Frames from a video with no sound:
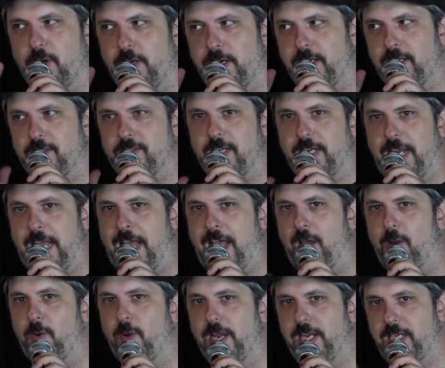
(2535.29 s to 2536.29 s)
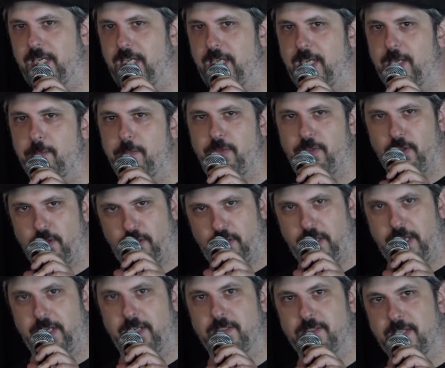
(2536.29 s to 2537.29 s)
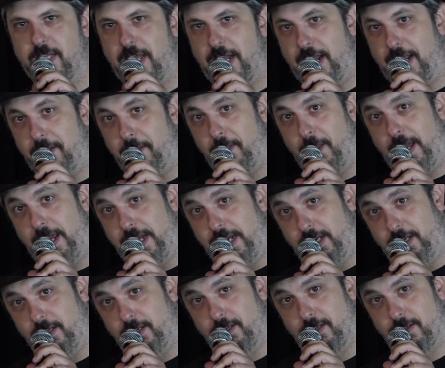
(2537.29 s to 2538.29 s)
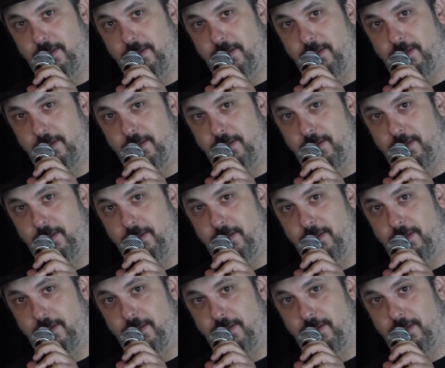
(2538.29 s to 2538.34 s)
It's like, how do I keep the things that I like